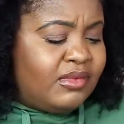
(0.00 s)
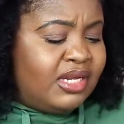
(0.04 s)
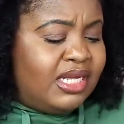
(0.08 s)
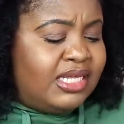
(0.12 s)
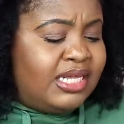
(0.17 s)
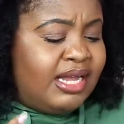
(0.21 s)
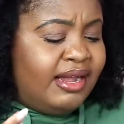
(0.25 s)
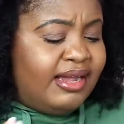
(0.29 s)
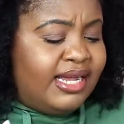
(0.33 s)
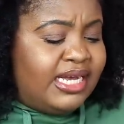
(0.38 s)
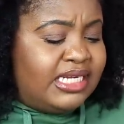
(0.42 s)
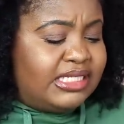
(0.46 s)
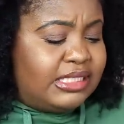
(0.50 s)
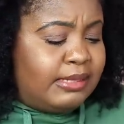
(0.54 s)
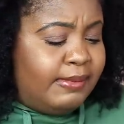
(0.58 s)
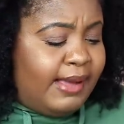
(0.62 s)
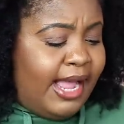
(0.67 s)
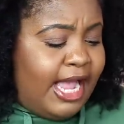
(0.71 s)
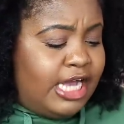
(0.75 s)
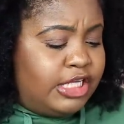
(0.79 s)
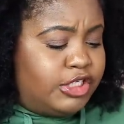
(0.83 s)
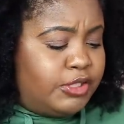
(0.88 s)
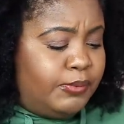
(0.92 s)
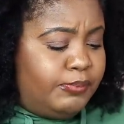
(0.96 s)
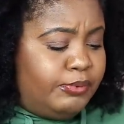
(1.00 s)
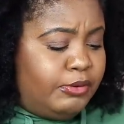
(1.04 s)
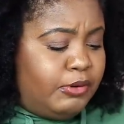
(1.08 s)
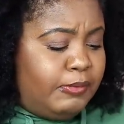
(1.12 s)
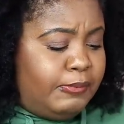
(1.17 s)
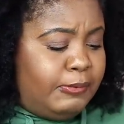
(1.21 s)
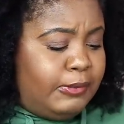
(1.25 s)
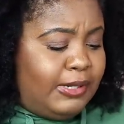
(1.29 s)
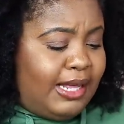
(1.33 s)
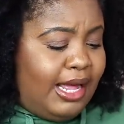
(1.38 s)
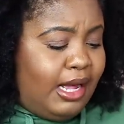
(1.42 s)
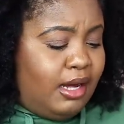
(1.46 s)
There is some
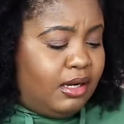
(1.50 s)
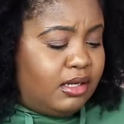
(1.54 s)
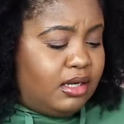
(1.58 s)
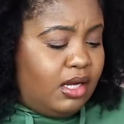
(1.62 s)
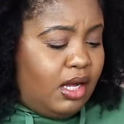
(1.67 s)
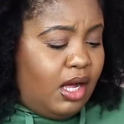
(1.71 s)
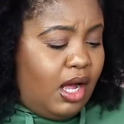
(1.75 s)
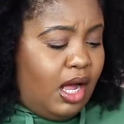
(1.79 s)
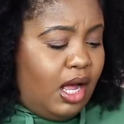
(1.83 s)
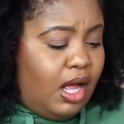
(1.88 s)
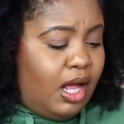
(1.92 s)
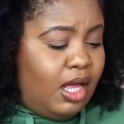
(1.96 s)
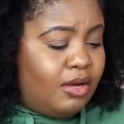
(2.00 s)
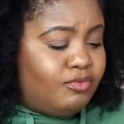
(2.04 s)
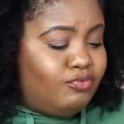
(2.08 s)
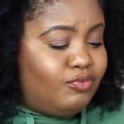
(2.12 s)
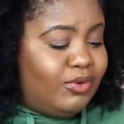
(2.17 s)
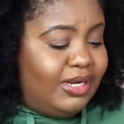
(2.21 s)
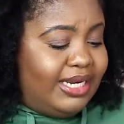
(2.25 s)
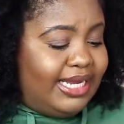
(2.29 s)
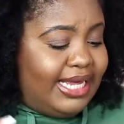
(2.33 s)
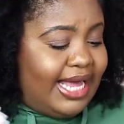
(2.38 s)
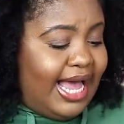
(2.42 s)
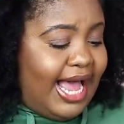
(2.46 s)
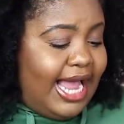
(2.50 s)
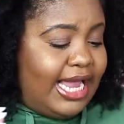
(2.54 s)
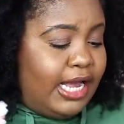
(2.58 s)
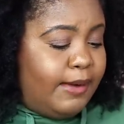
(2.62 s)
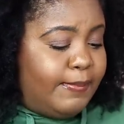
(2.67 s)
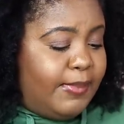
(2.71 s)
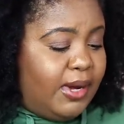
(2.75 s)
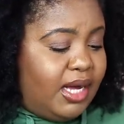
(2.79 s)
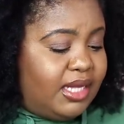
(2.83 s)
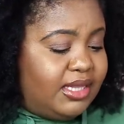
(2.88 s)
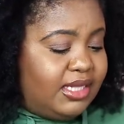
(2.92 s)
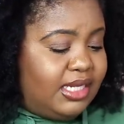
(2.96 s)
isopropyl alcohol really high
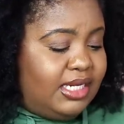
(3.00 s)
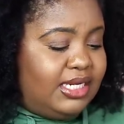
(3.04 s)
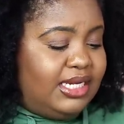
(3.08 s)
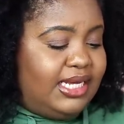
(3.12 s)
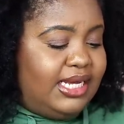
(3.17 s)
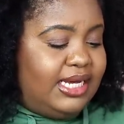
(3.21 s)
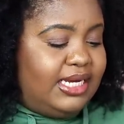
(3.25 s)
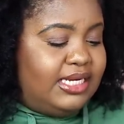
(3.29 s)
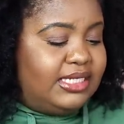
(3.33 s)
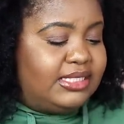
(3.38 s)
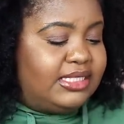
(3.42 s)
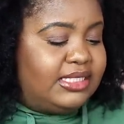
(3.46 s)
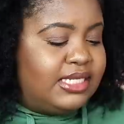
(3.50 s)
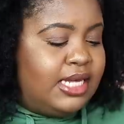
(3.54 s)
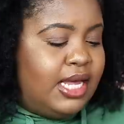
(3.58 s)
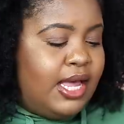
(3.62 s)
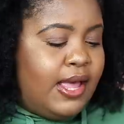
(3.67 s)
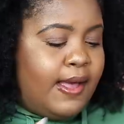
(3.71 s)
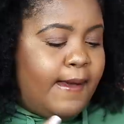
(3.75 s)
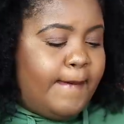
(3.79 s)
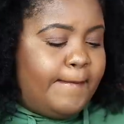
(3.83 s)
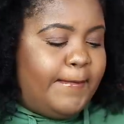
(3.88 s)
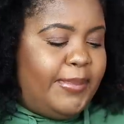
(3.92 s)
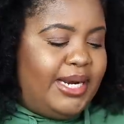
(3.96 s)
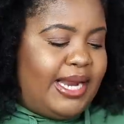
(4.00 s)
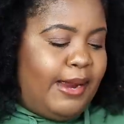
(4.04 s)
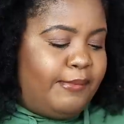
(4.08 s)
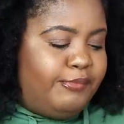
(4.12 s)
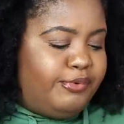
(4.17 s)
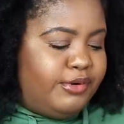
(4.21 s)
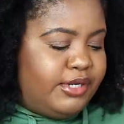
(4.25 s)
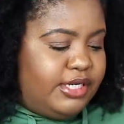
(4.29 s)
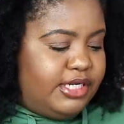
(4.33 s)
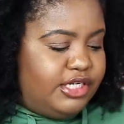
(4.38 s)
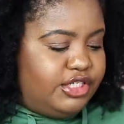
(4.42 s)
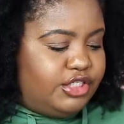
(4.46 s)
up on the list, but I'm
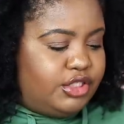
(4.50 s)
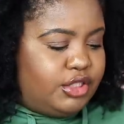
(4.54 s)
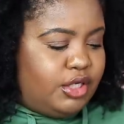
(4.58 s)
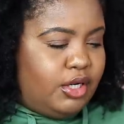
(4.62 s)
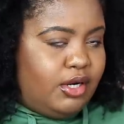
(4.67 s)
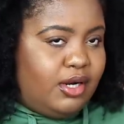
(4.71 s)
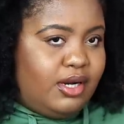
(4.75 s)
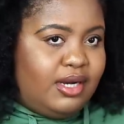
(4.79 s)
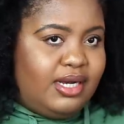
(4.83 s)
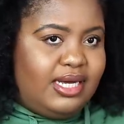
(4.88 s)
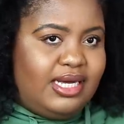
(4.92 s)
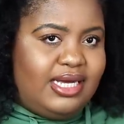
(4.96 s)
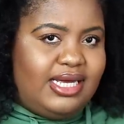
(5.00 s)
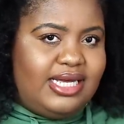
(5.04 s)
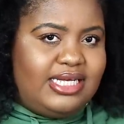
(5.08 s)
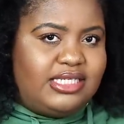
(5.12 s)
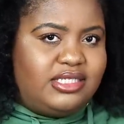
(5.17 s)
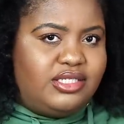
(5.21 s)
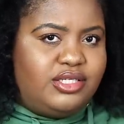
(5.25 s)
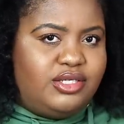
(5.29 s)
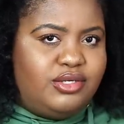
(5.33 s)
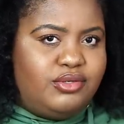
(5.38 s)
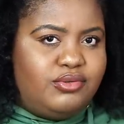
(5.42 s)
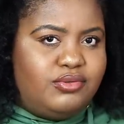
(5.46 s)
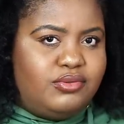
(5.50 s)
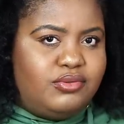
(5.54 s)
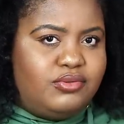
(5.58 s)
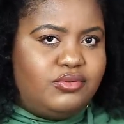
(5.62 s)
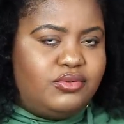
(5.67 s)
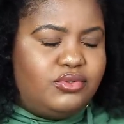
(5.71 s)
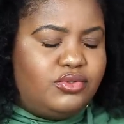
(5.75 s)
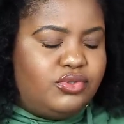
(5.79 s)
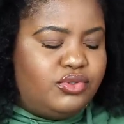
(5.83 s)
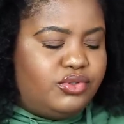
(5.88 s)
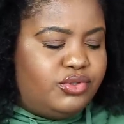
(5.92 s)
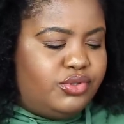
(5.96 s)
pretty sure it's
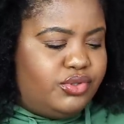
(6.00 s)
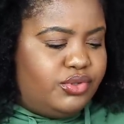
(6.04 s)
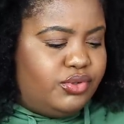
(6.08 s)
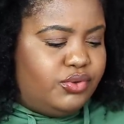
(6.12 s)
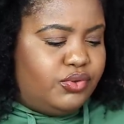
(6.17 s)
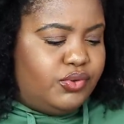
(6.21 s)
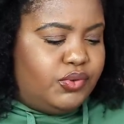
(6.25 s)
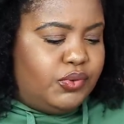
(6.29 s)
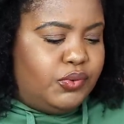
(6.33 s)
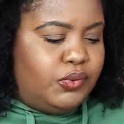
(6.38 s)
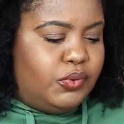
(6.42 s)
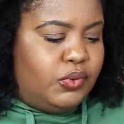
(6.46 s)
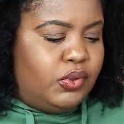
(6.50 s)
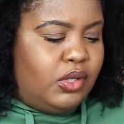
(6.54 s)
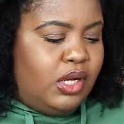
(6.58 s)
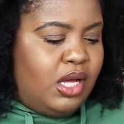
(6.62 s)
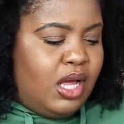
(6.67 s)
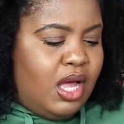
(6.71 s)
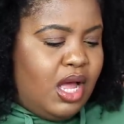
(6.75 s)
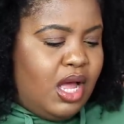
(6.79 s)
used to,